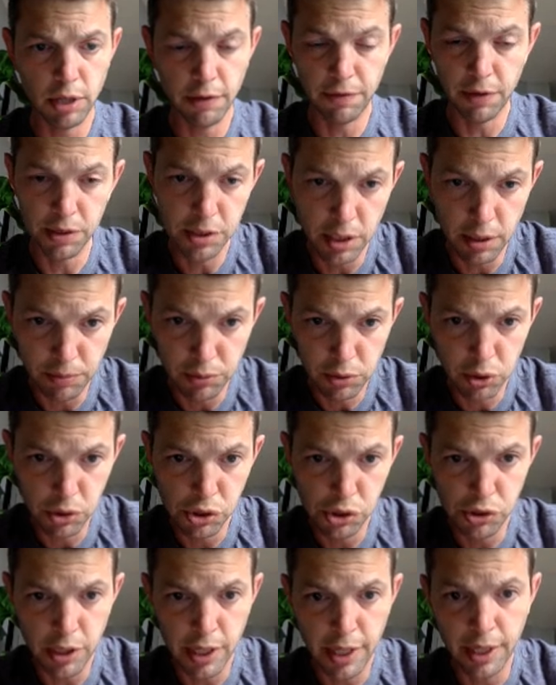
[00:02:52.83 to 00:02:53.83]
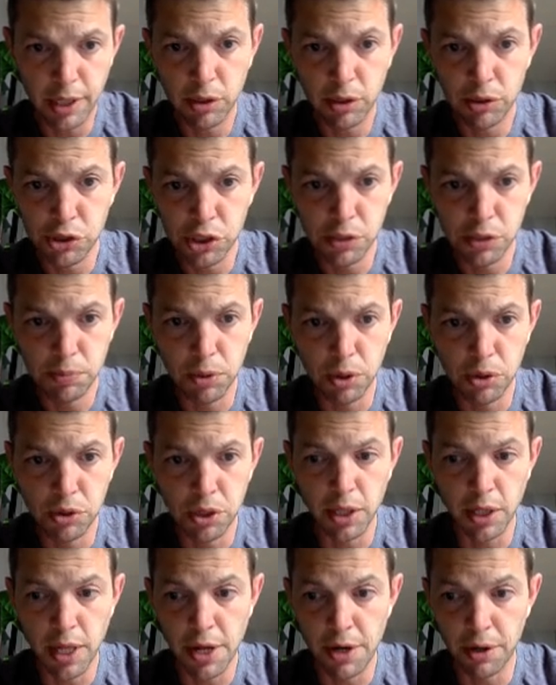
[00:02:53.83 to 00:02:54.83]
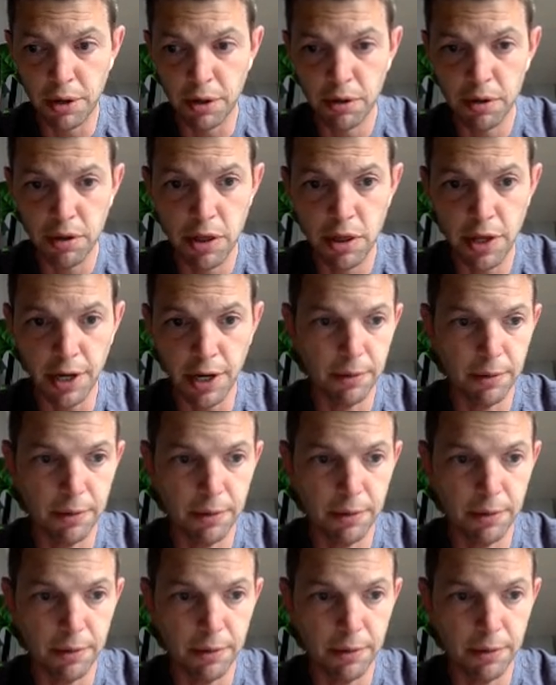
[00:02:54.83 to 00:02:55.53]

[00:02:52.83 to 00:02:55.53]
it's an obtuse triangle, just put the letter there.